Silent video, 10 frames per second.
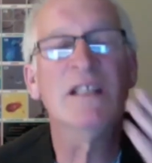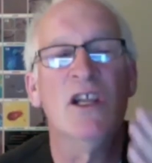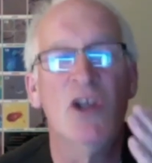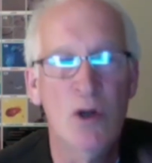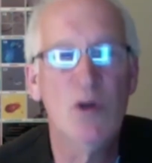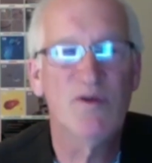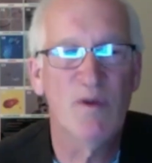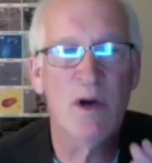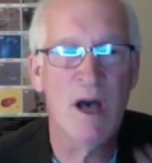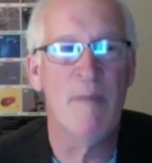a useful
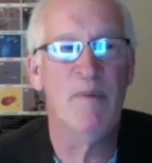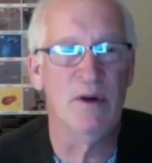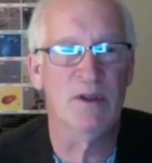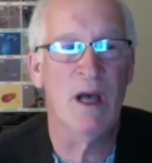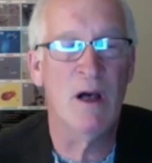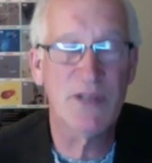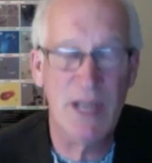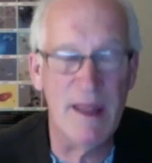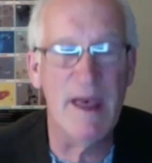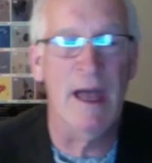compost. I'll
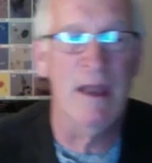say that